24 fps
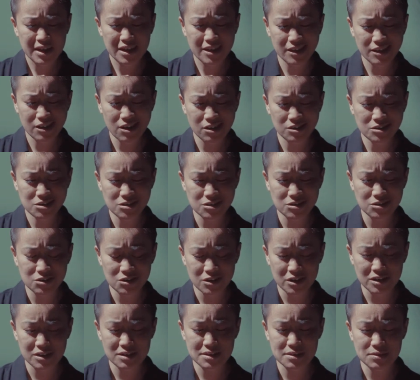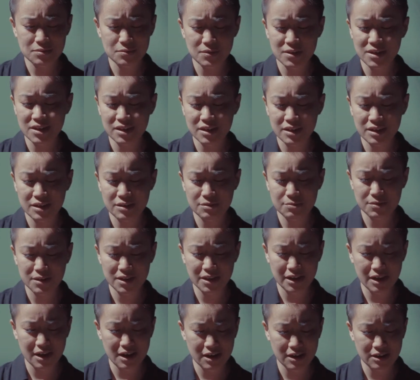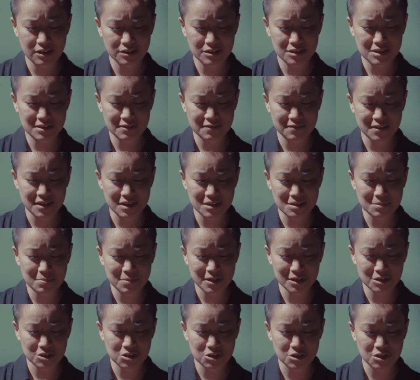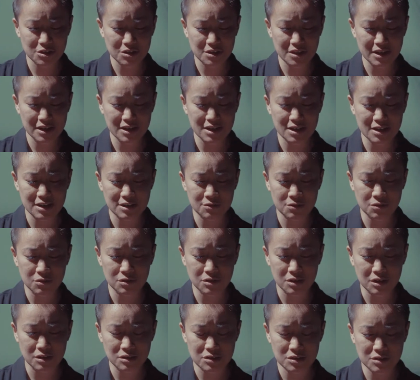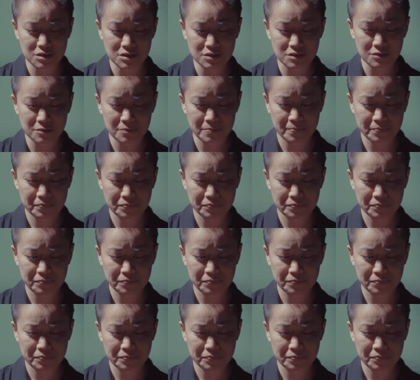He concentrates really, really hard to find a picture that he can hold on to.